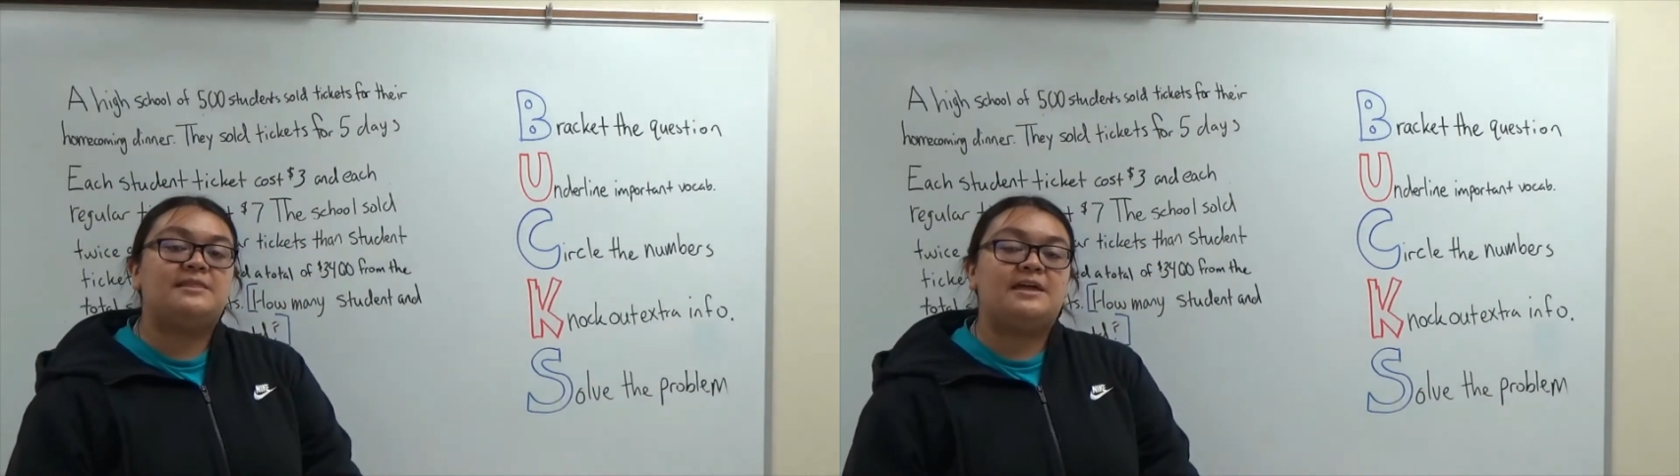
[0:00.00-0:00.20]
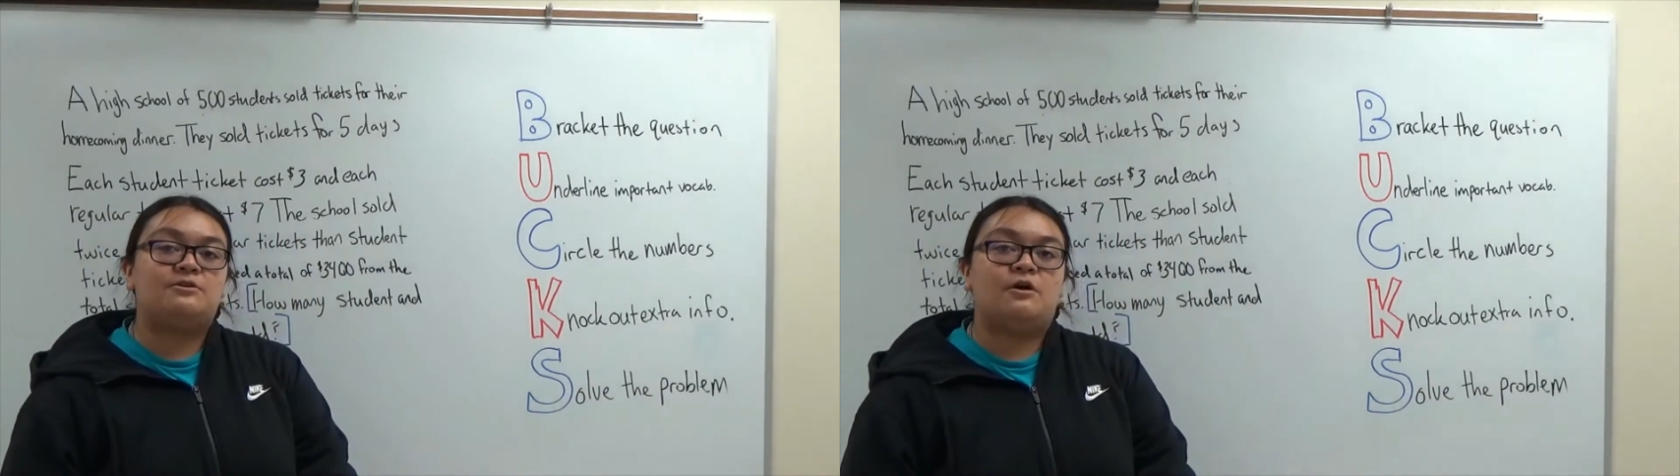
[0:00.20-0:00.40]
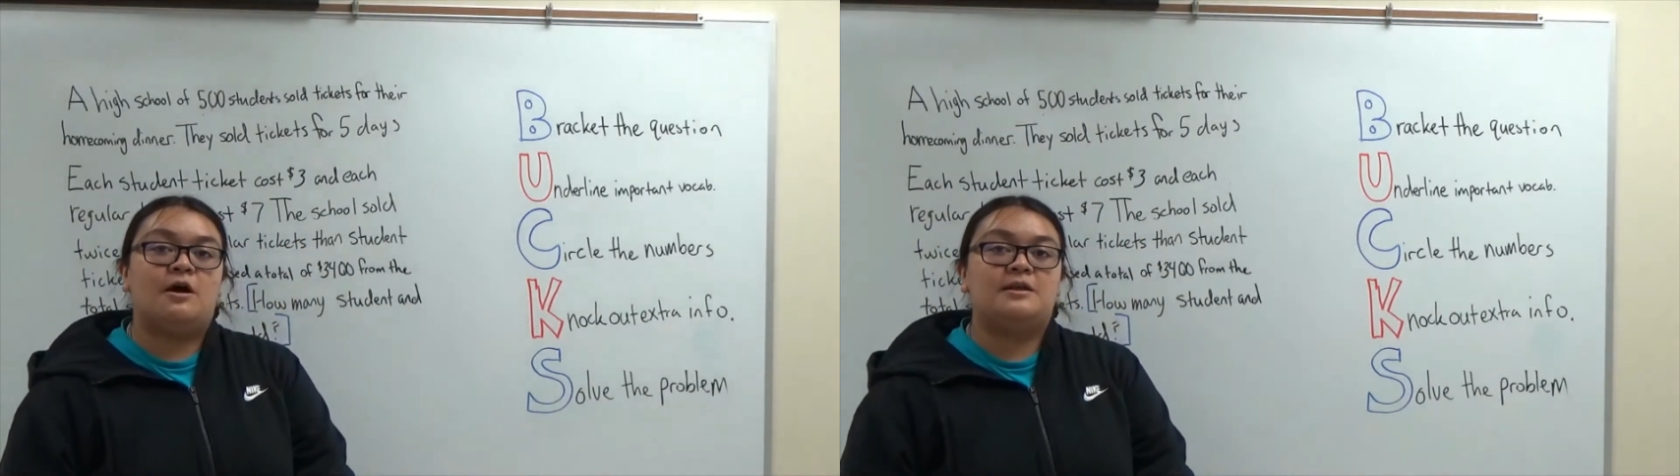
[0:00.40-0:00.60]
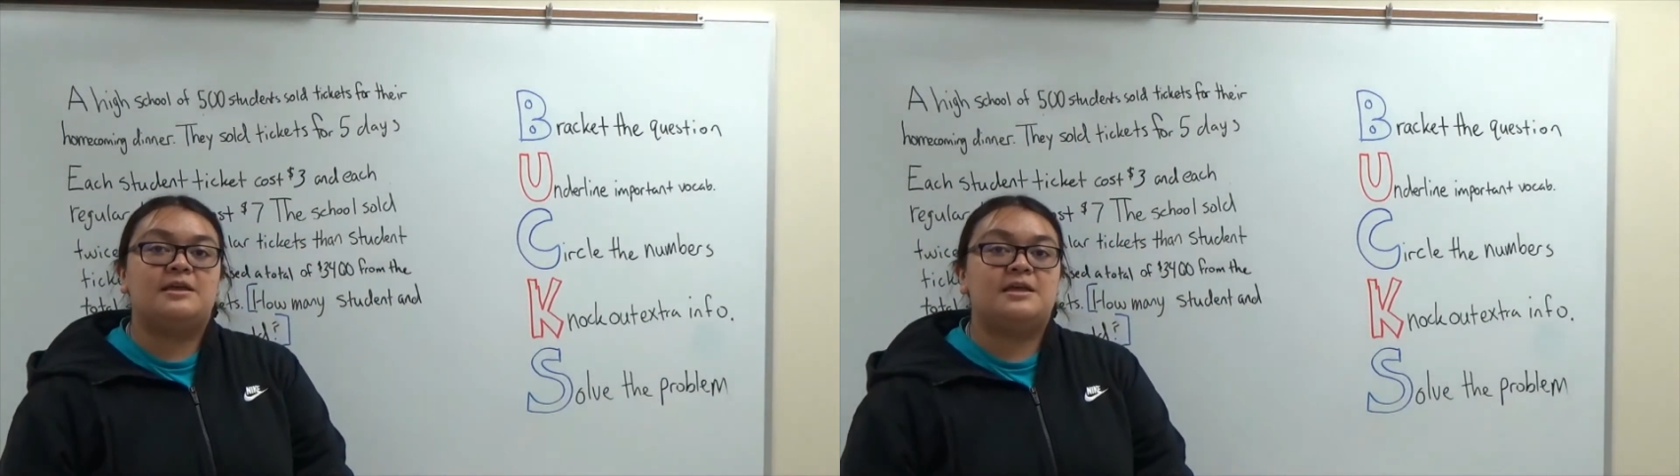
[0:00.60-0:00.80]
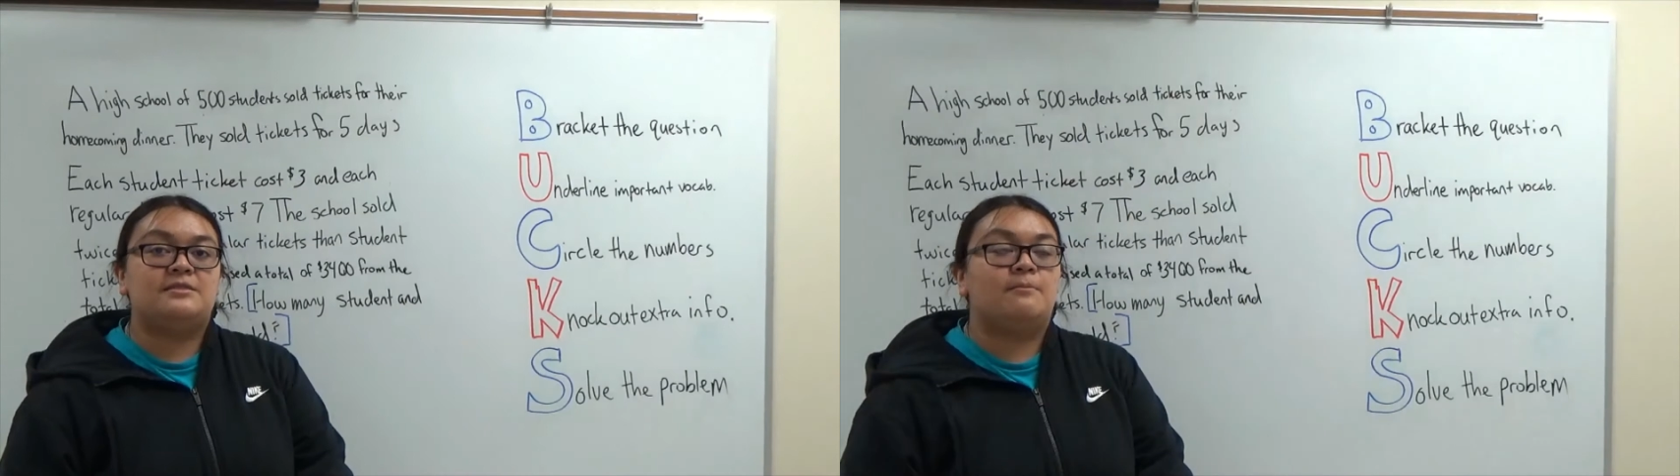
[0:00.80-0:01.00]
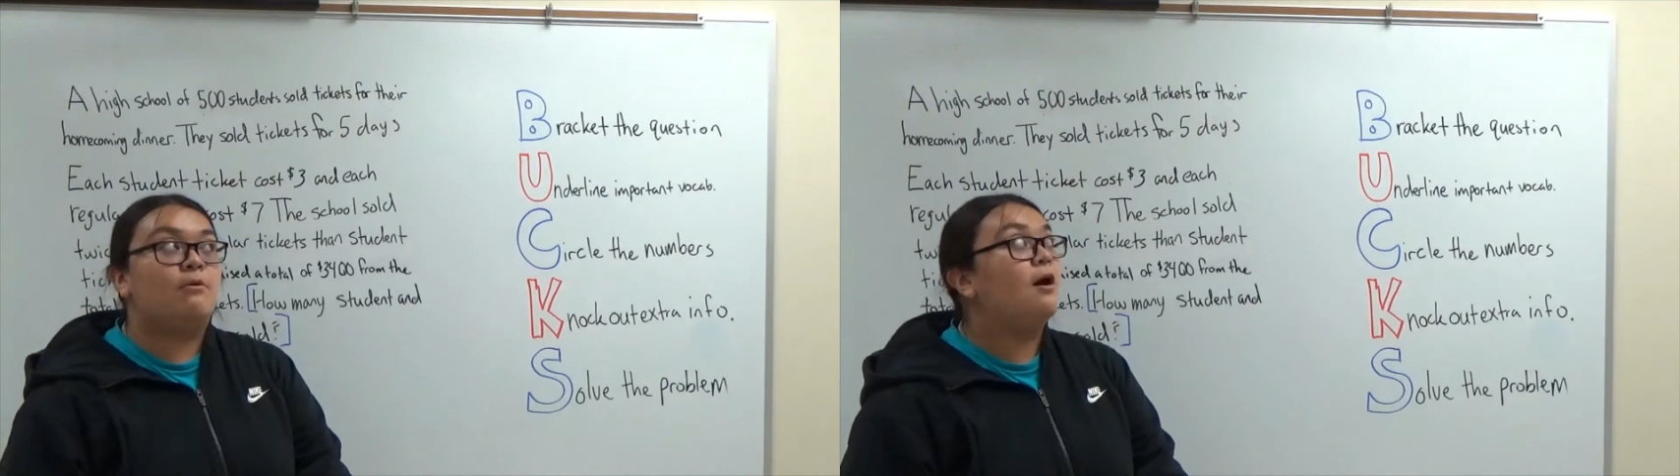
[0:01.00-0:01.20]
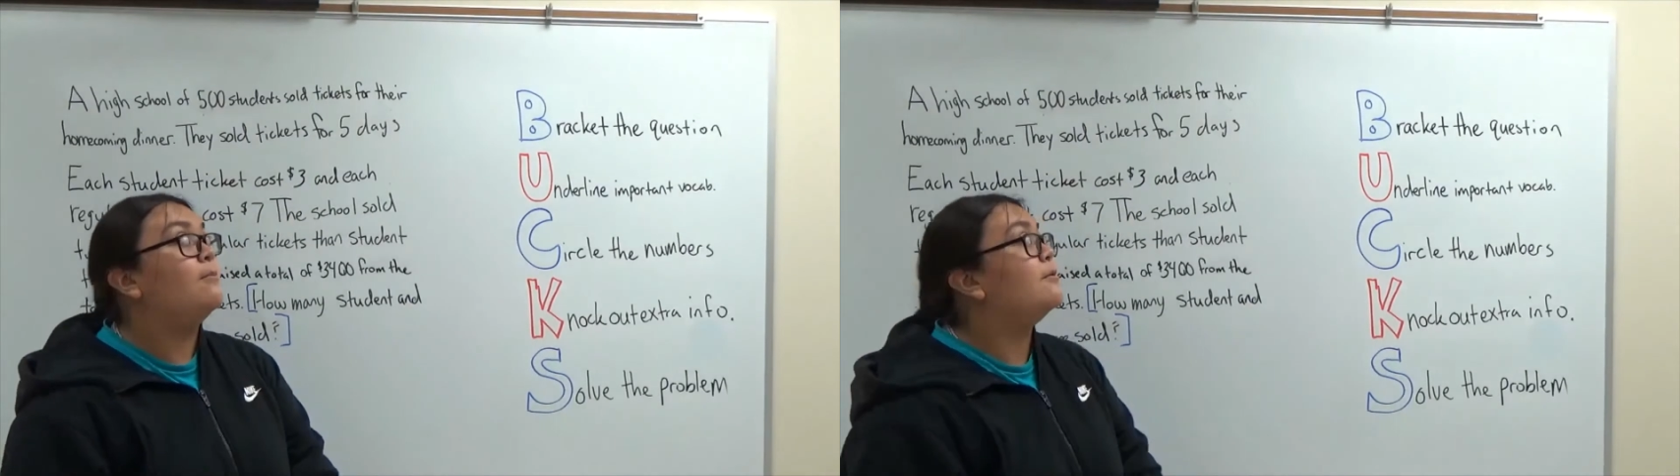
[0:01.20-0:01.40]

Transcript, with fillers: later on in the problem.